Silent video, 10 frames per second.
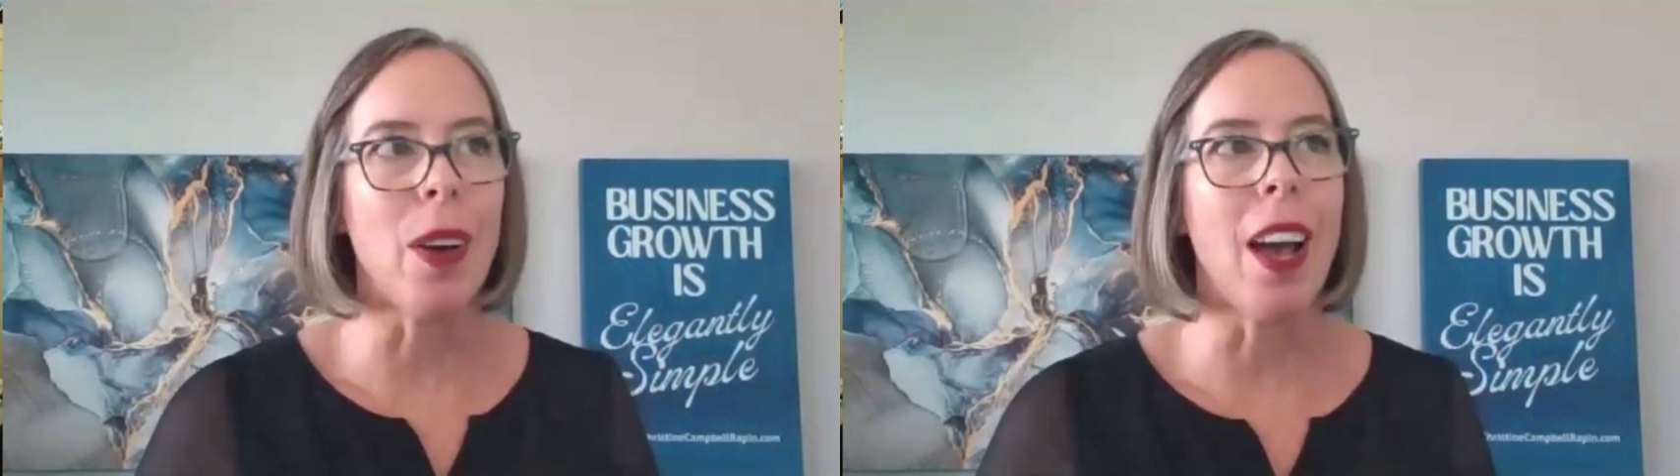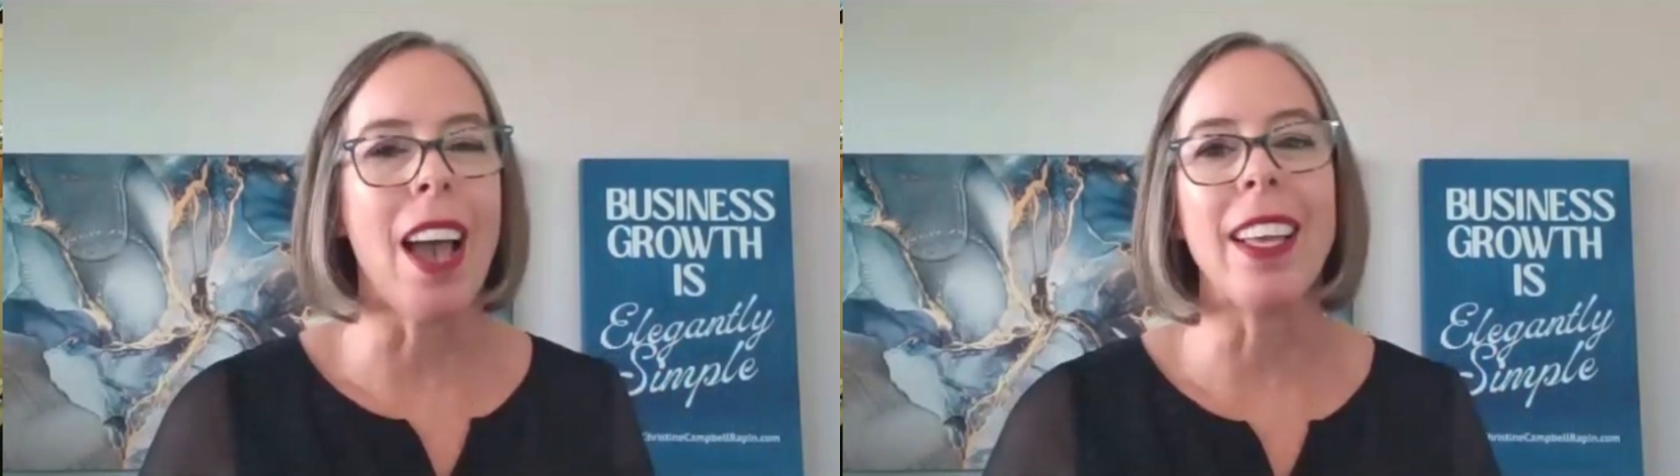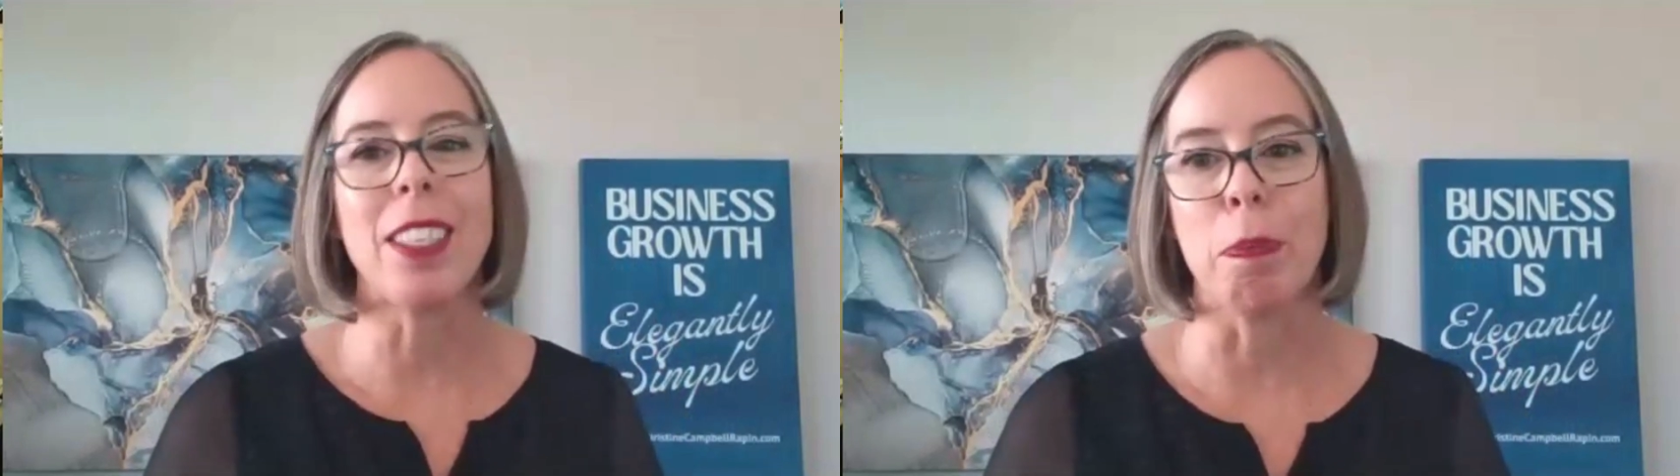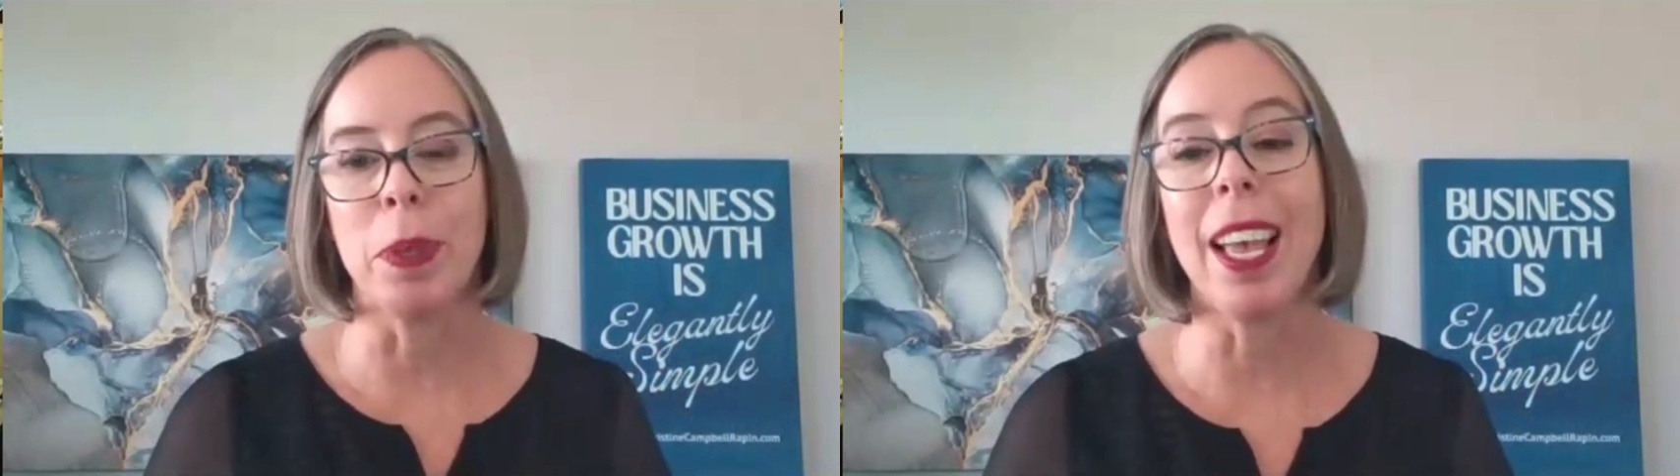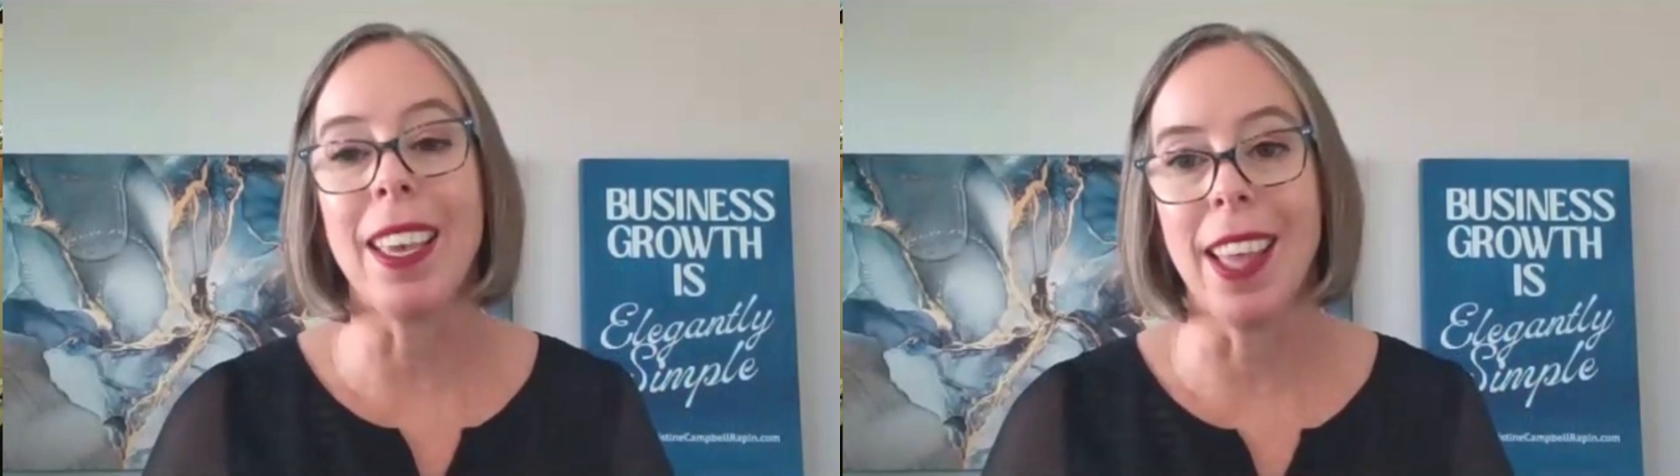I like to
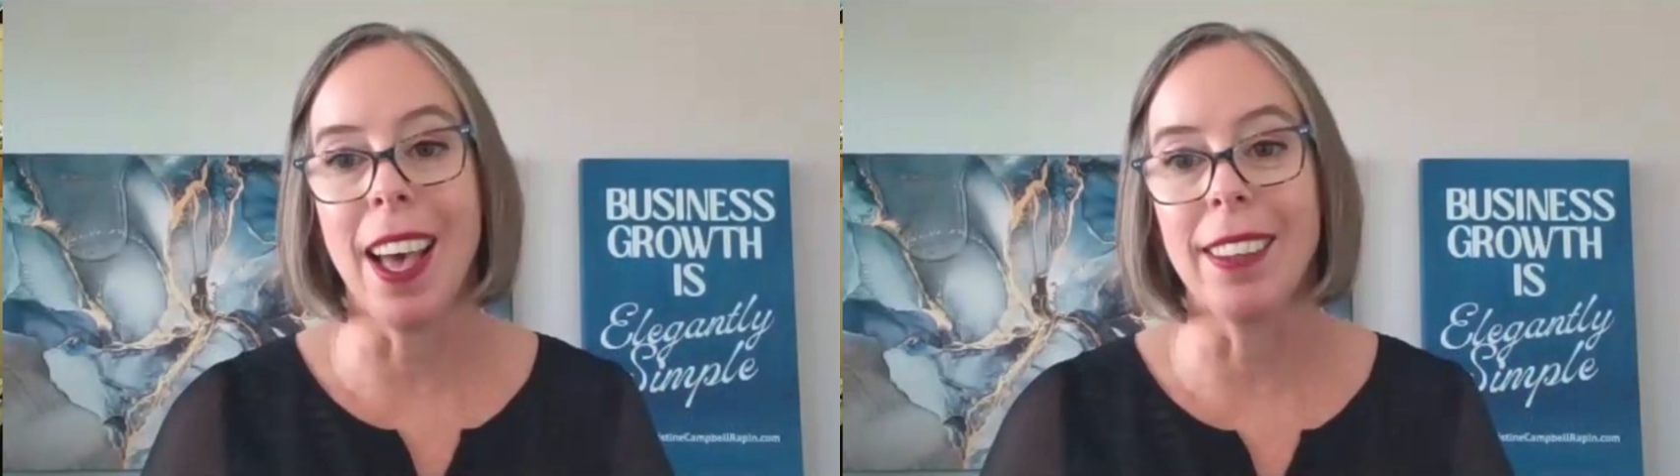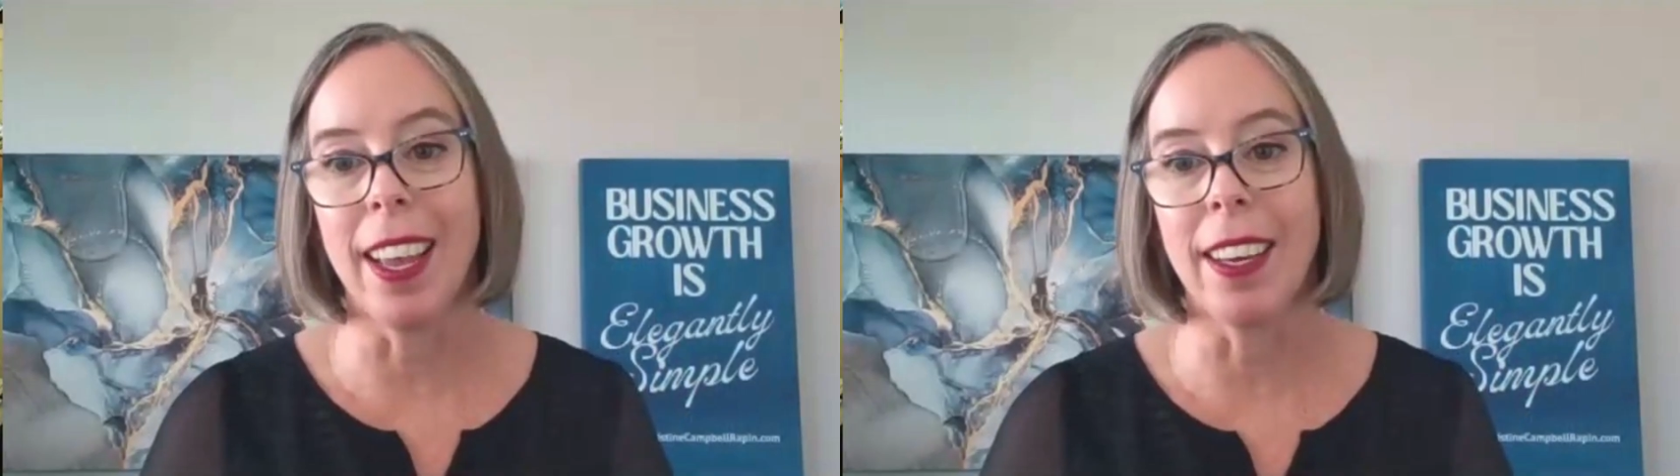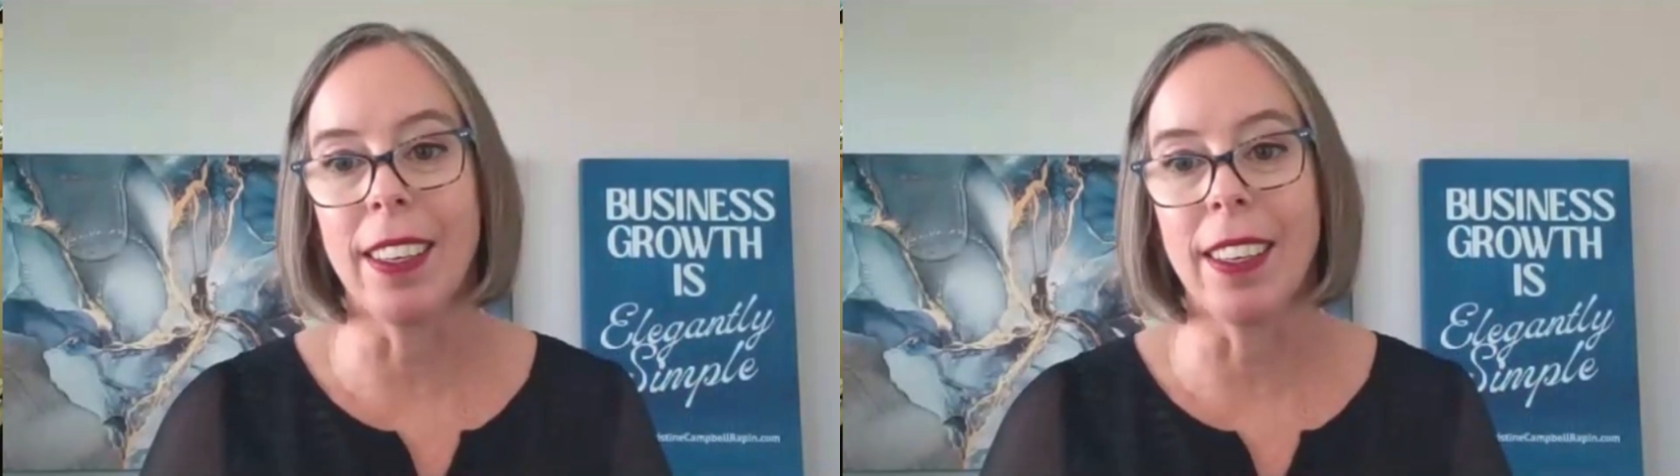play in that lane.